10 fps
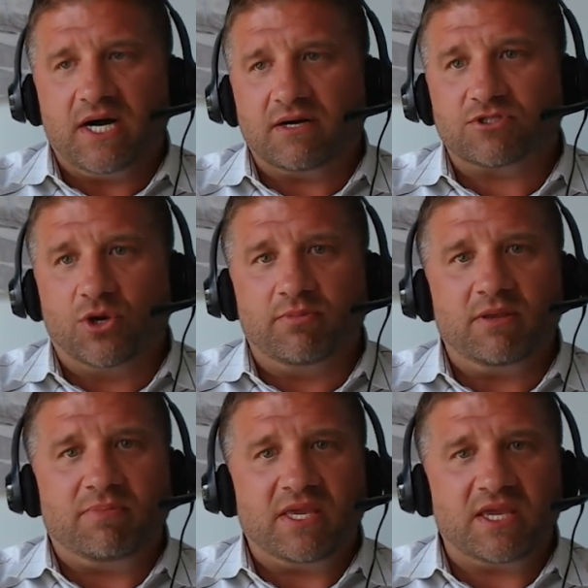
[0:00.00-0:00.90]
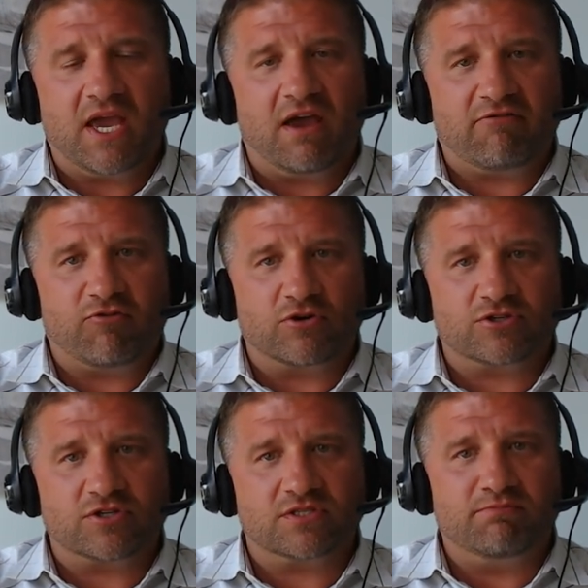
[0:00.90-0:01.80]
uh, tobyb at
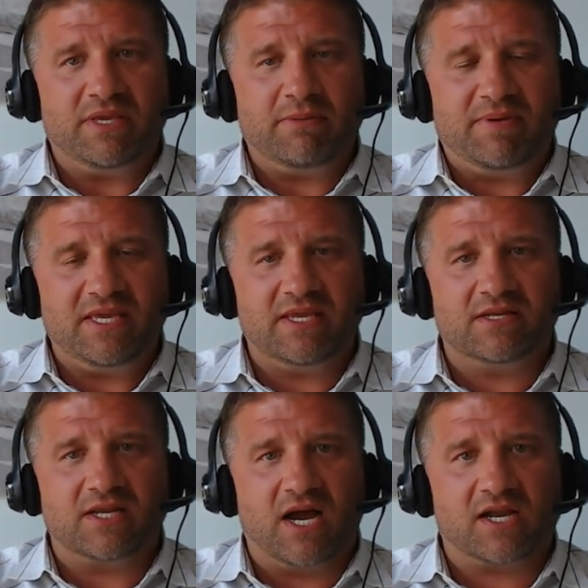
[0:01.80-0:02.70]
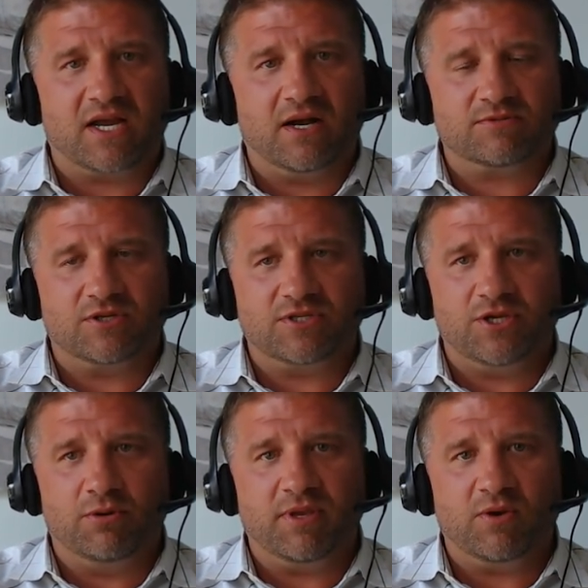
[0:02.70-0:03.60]
fortressbp.com. So
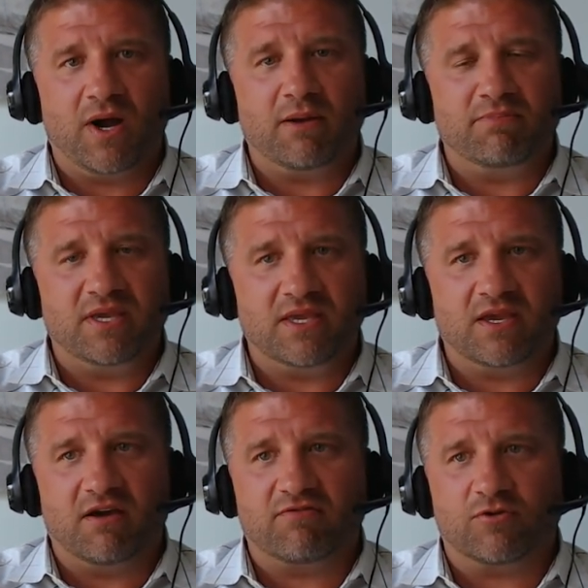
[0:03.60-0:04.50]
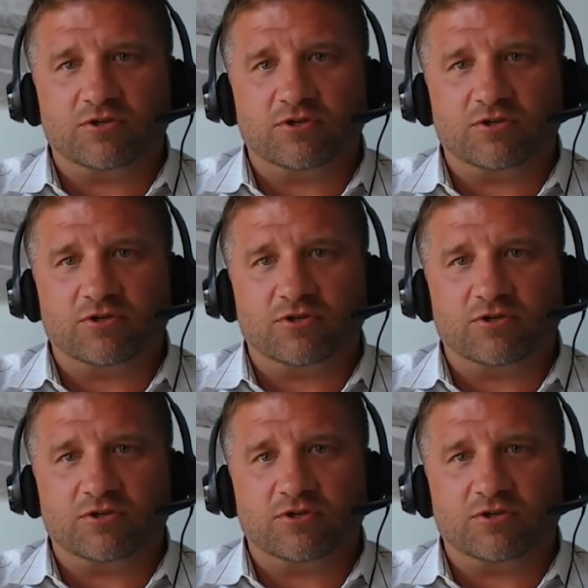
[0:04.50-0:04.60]
T O B Y B at